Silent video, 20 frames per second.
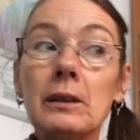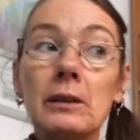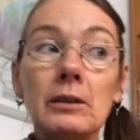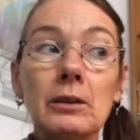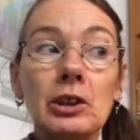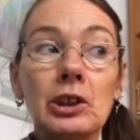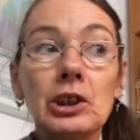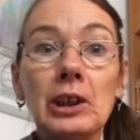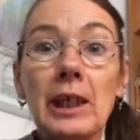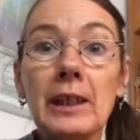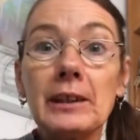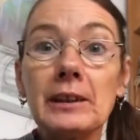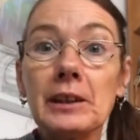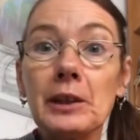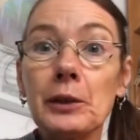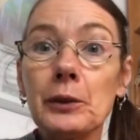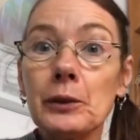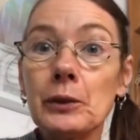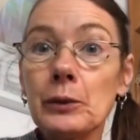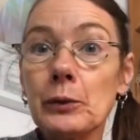
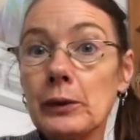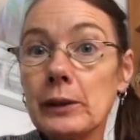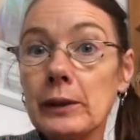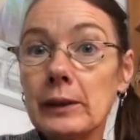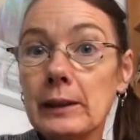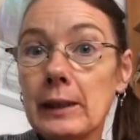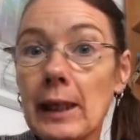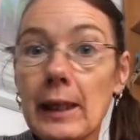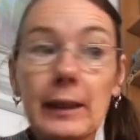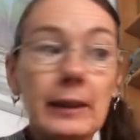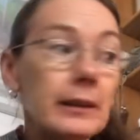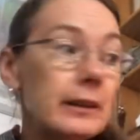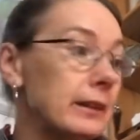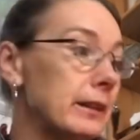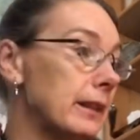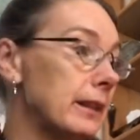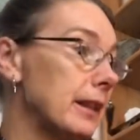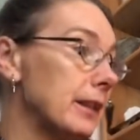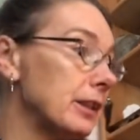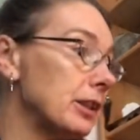shadows or
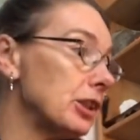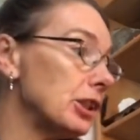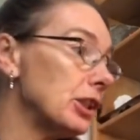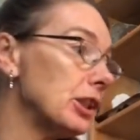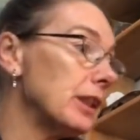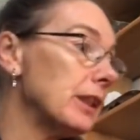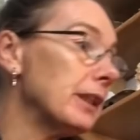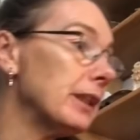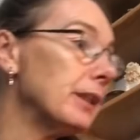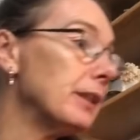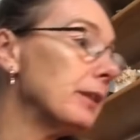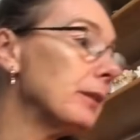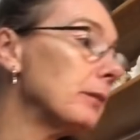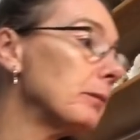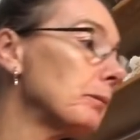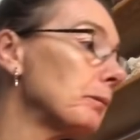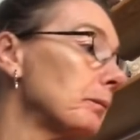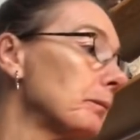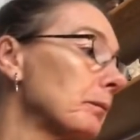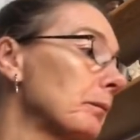stagnant energy in.
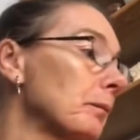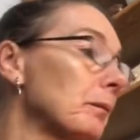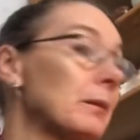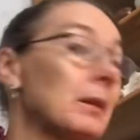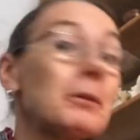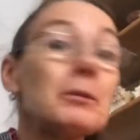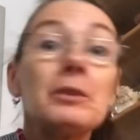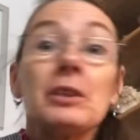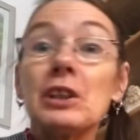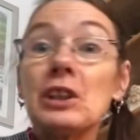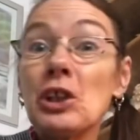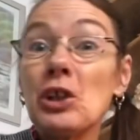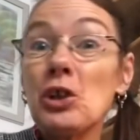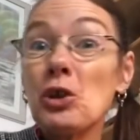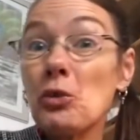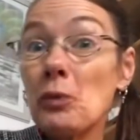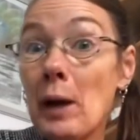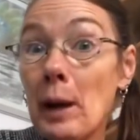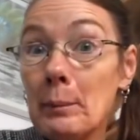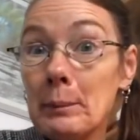I'm just going to
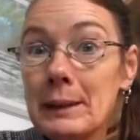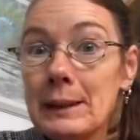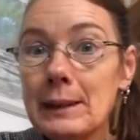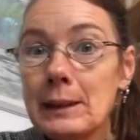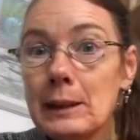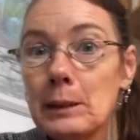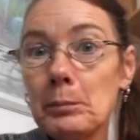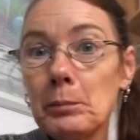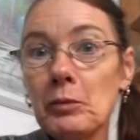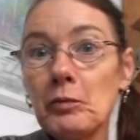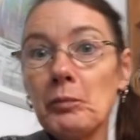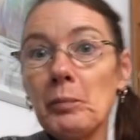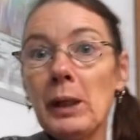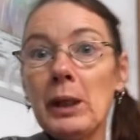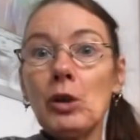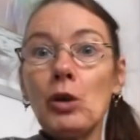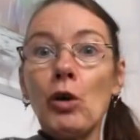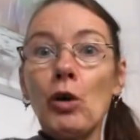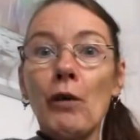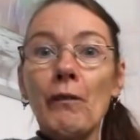grab a sip of my
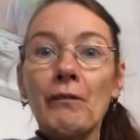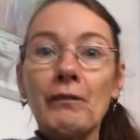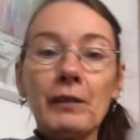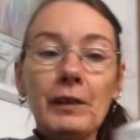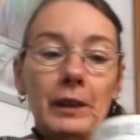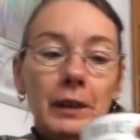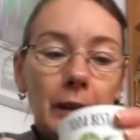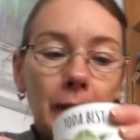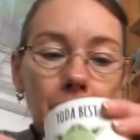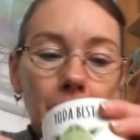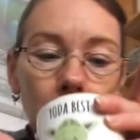coffee.